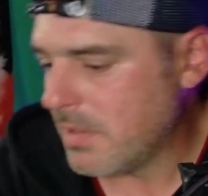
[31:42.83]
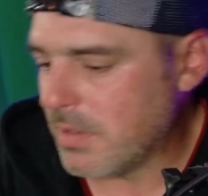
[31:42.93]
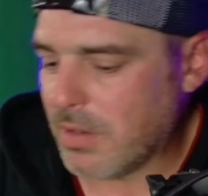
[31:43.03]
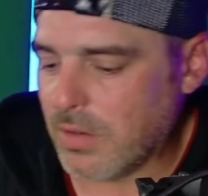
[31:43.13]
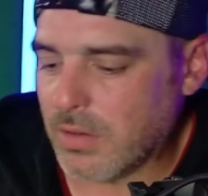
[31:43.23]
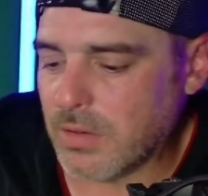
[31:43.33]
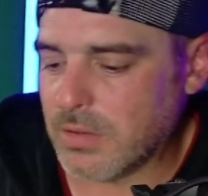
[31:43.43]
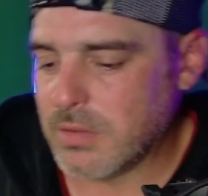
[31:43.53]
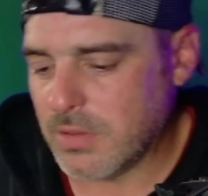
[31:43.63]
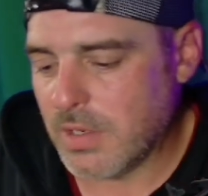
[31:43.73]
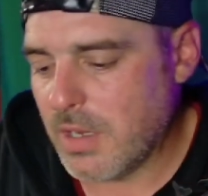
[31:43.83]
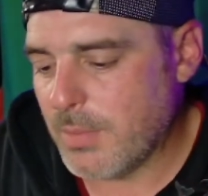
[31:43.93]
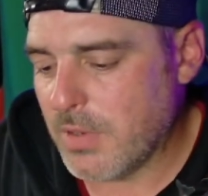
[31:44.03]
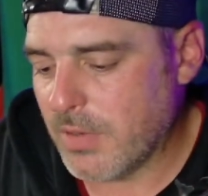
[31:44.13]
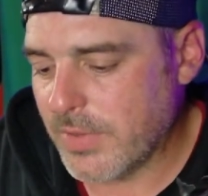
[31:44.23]
our
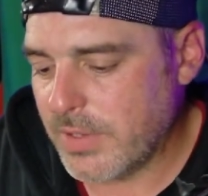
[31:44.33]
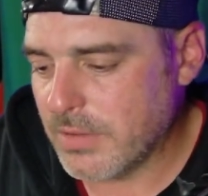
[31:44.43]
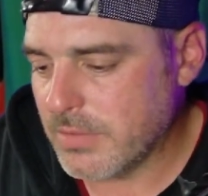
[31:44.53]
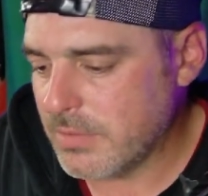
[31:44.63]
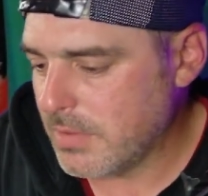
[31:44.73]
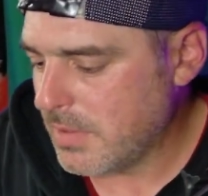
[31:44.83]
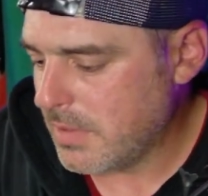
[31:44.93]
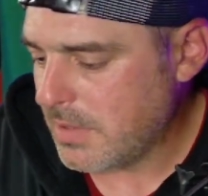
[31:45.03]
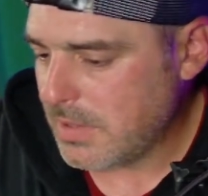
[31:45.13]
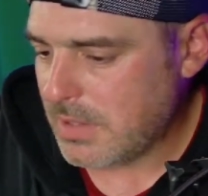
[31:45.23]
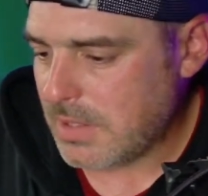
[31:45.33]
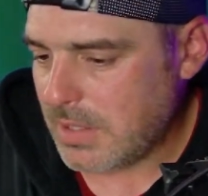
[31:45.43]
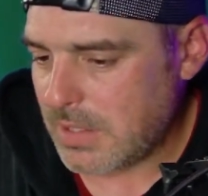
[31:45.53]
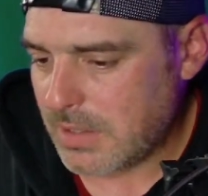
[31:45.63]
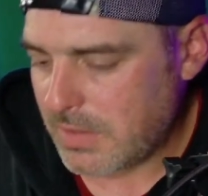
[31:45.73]
hub over here,
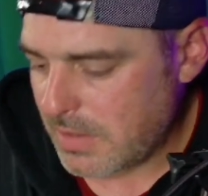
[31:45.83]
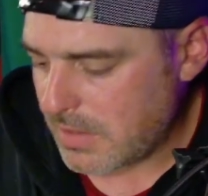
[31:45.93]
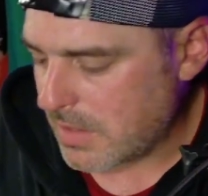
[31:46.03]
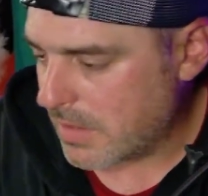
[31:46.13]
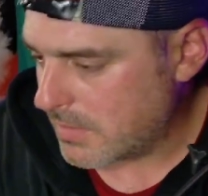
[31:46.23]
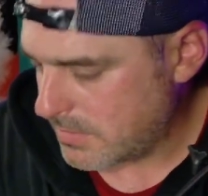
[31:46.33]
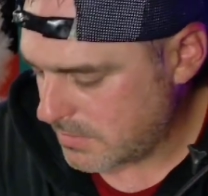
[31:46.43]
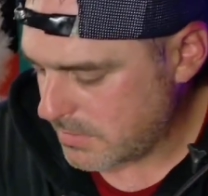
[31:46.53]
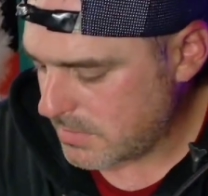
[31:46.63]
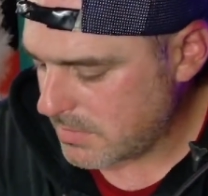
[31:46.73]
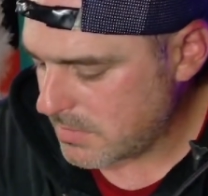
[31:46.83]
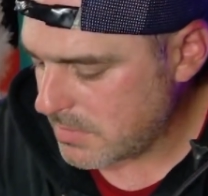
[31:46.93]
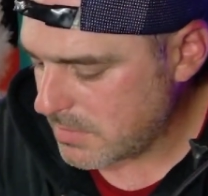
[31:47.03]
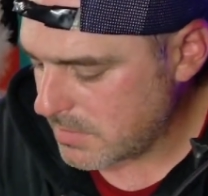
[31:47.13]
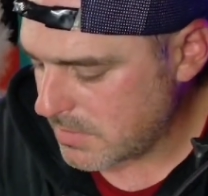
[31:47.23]
and then
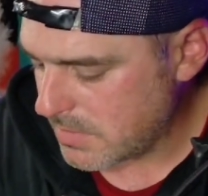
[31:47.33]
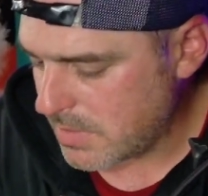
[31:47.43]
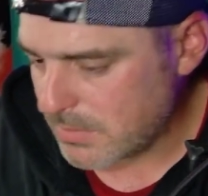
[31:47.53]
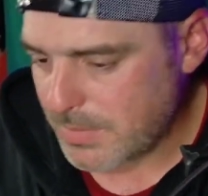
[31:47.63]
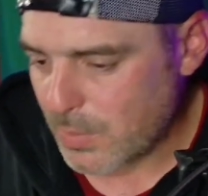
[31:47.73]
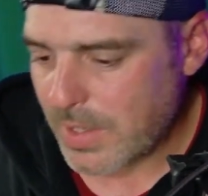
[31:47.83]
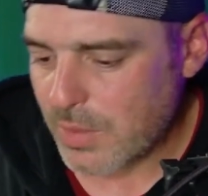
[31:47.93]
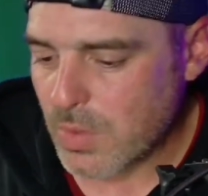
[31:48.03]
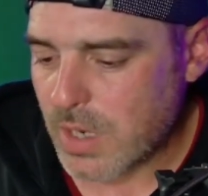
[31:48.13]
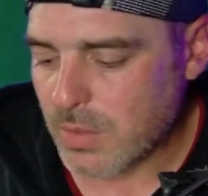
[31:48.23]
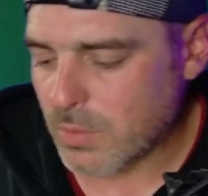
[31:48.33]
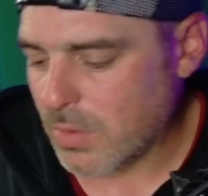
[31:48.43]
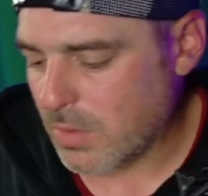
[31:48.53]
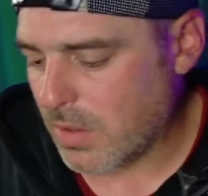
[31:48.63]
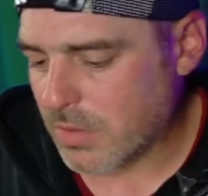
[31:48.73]
we'll be ready to rock and
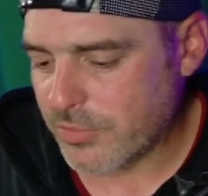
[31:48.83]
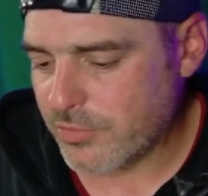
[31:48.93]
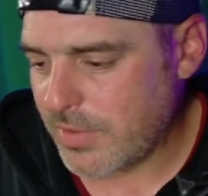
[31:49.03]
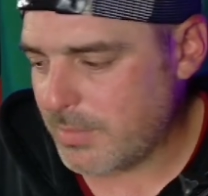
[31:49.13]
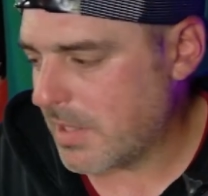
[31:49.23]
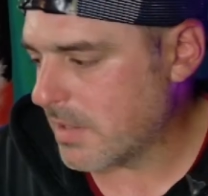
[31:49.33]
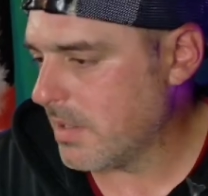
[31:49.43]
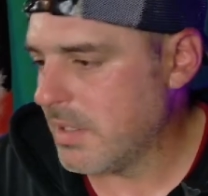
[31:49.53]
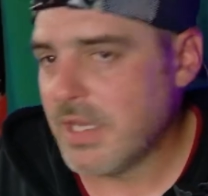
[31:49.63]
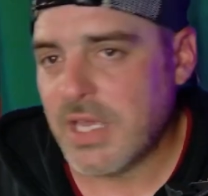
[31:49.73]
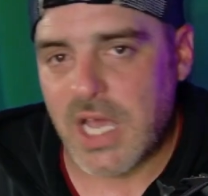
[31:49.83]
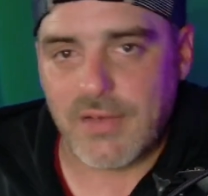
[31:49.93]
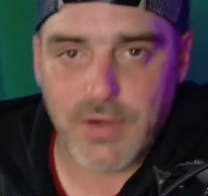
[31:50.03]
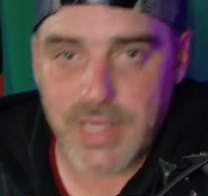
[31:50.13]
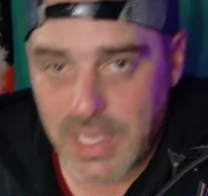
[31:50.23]
roll on our Stream Deck.
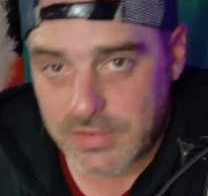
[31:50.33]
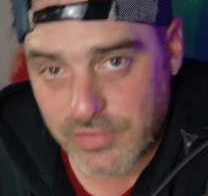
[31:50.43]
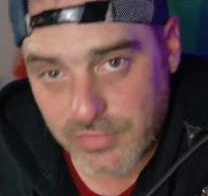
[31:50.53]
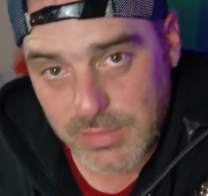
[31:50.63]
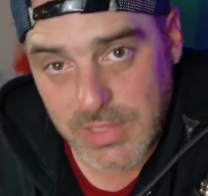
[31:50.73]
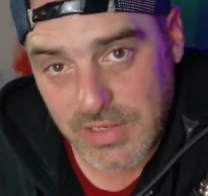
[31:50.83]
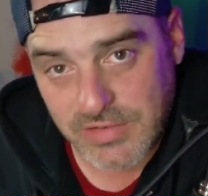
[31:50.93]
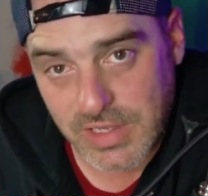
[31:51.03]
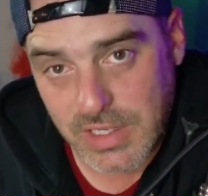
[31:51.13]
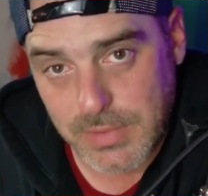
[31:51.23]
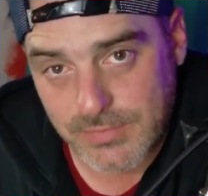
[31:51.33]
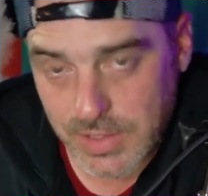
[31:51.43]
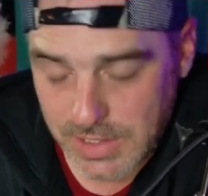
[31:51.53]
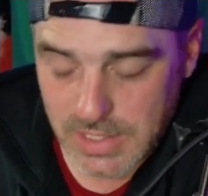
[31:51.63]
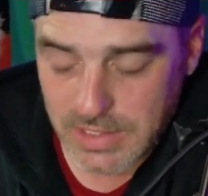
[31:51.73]
I've already had the Stream Deck set up. I've
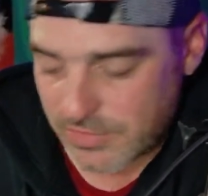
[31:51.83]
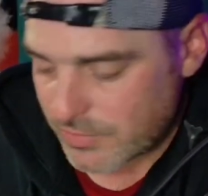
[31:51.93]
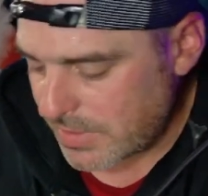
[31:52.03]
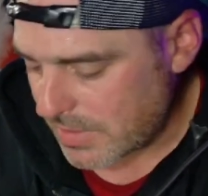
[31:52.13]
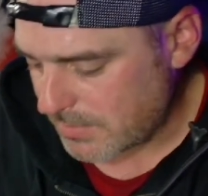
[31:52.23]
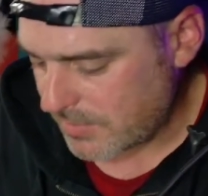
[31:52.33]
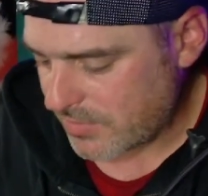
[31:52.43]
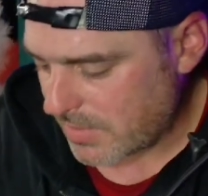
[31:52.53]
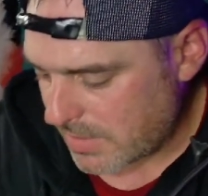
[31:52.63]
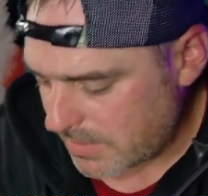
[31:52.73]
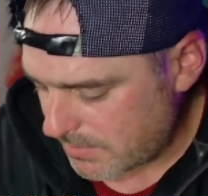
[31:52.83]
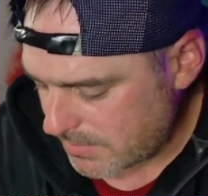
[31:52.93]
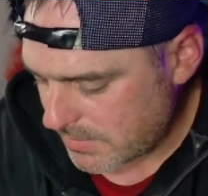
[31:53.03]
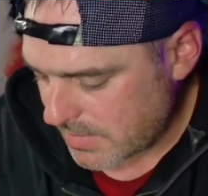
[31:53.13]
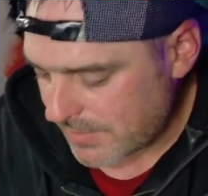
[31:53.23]
already gotten it
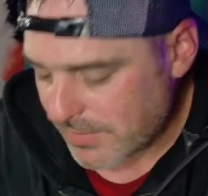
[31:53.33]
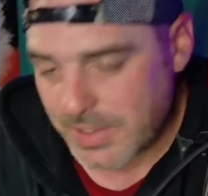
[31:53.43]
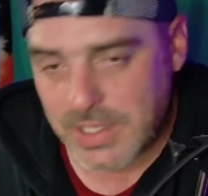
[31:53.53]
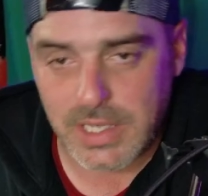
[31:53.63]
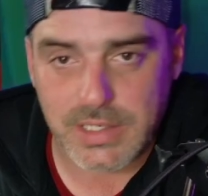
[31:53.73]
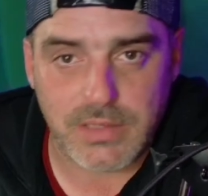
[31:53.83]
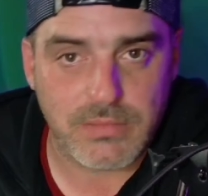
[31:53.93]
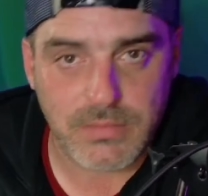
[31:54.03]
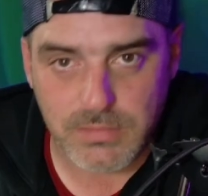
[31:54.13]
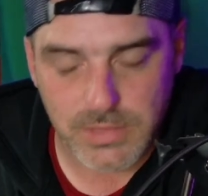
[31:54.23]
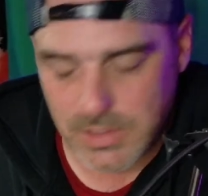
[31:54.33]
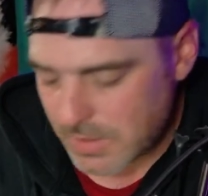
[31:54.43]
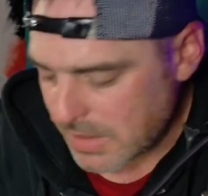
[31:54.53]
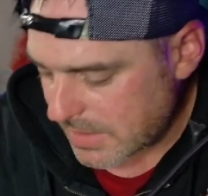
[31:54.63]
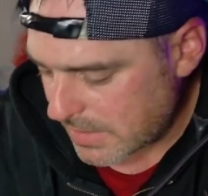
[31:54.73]
I've already gotten it, you know,
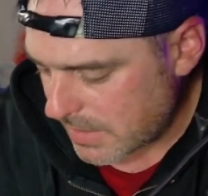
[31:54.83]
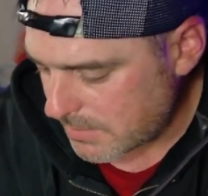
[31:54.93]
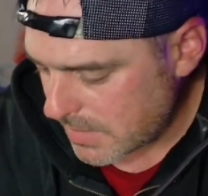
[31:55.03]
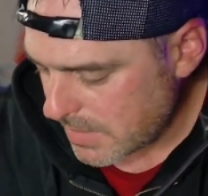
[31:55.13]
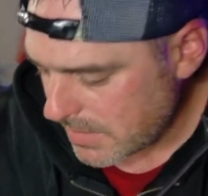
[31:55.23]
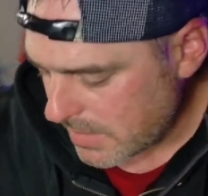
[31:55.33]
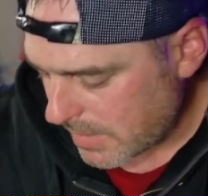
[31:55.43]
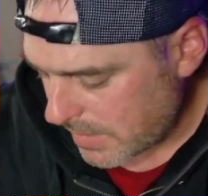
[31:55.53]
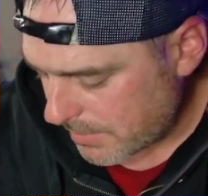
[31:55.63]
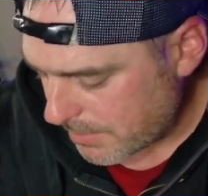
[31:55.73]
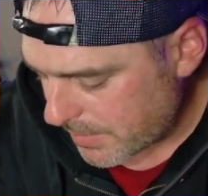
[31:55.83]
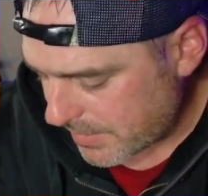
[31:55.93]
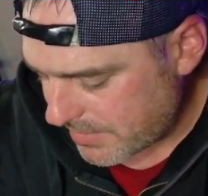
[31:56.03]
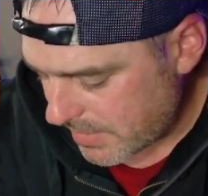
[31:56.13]
connected up. But